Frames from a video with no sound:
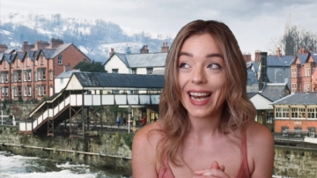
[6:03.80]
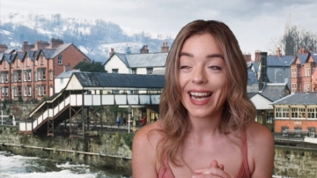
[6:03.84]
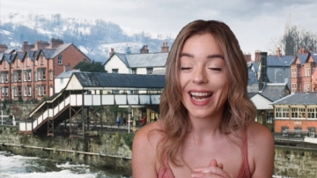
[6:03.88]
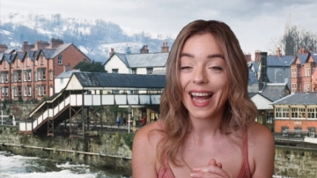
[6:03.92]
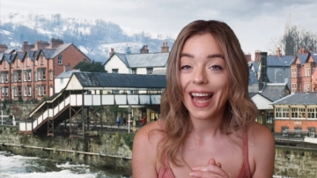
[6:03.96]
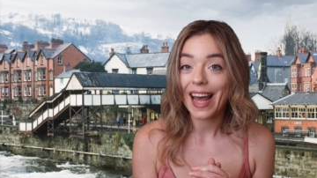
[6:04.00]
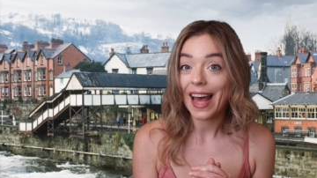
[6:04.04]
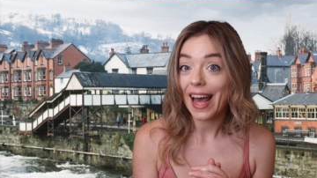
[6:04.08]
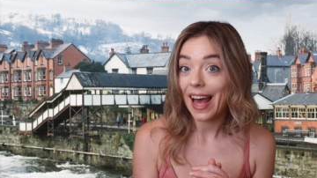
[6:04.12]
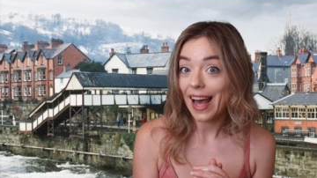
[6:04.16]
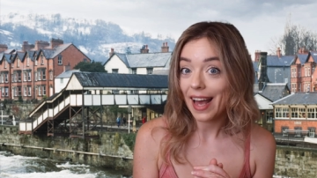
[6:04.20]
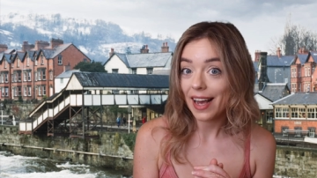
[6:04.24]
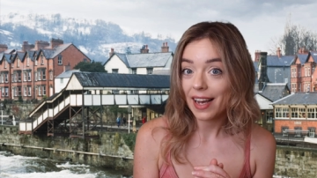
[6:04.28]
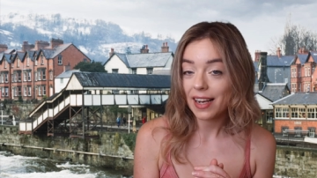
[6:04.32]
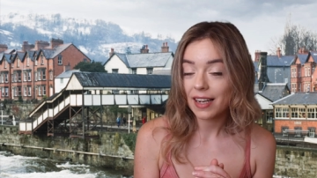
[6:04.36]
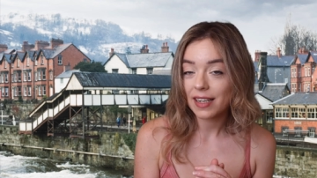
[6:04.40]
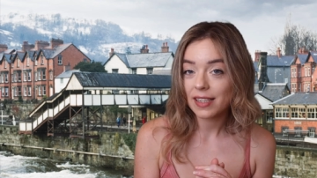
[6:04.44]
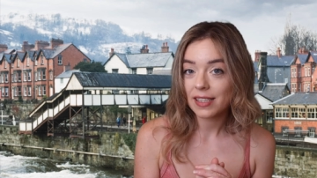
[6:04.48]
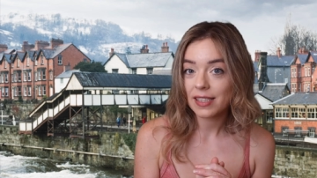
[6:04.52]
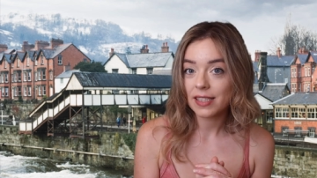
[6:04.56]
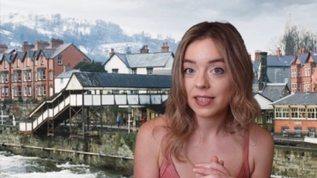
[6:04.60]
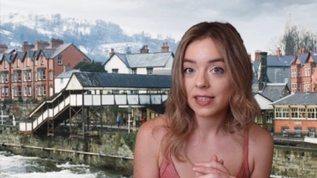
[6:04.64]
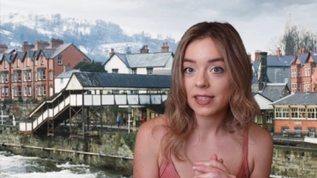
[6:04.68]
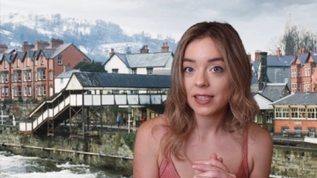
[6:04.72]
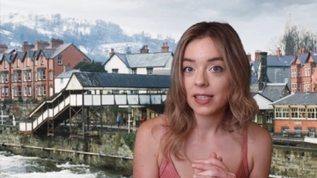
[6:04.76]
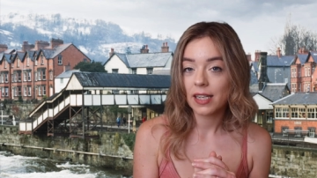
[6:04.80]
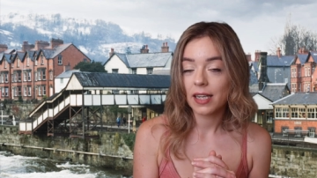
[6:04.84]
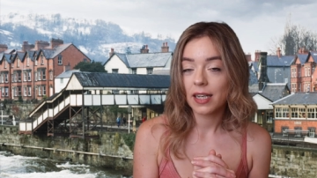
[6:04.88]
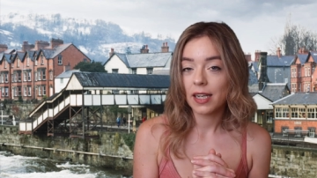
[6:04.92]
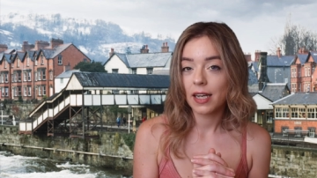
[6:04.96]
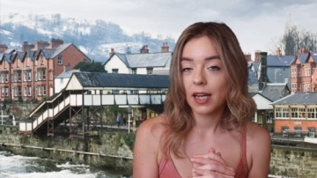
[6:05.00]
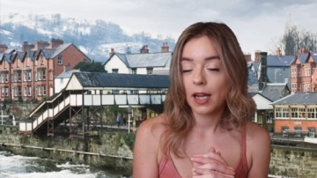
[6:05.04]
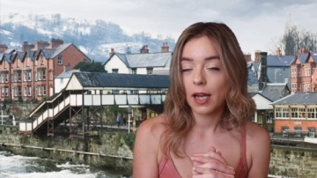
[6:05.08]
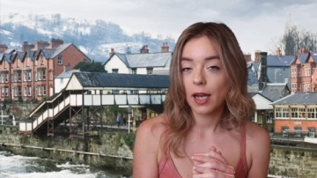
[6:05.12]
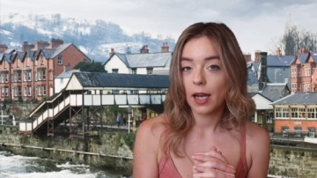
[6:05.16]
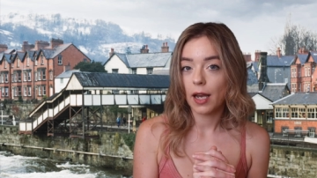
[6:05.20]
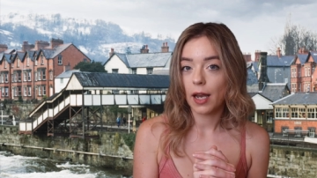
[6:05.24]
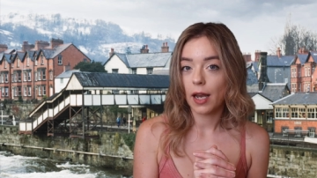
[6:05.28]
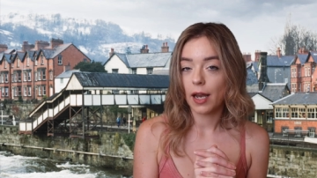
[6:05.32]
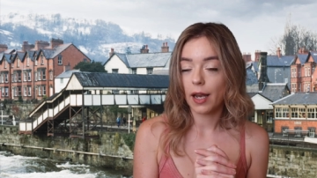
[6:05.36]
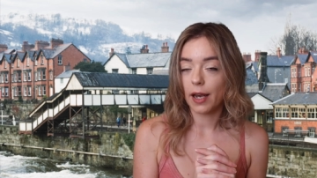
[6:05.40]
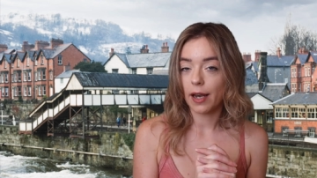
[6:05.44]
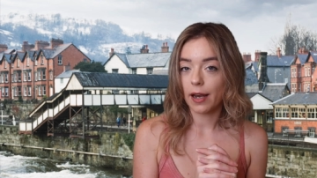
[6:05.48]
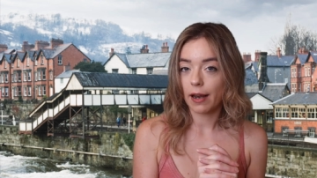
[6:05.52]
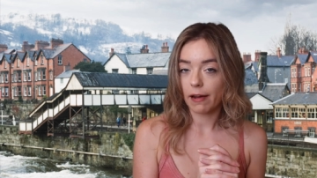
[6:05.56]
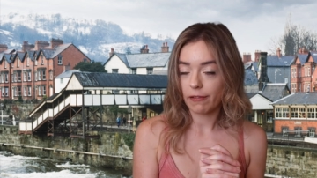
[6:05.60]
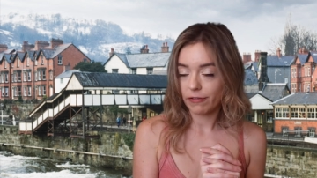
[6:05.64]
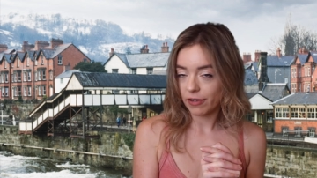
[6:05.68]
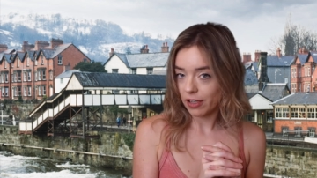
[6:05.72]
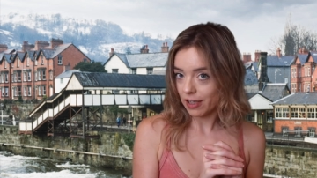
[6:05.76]
an ex
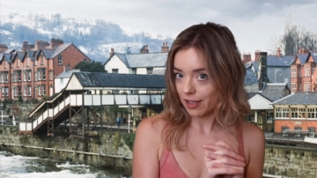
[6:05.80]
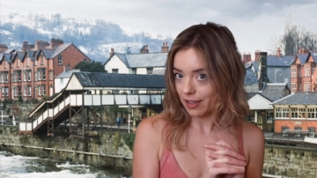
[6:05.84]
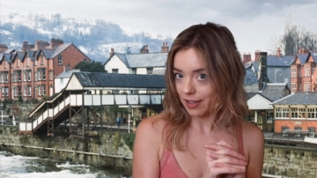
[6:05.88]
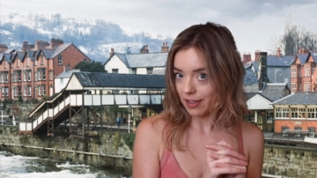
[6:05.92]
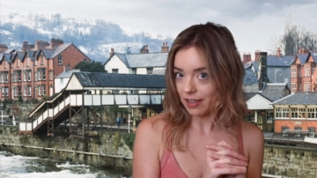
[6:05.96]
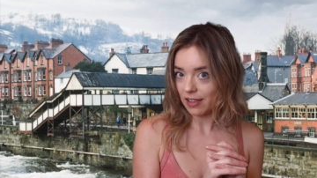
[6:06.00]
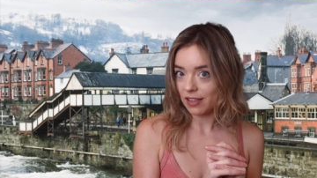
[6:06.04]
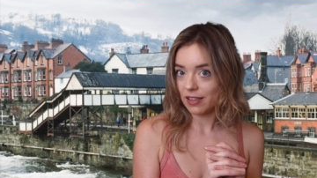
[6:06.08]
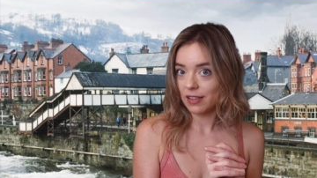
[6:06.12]
lover,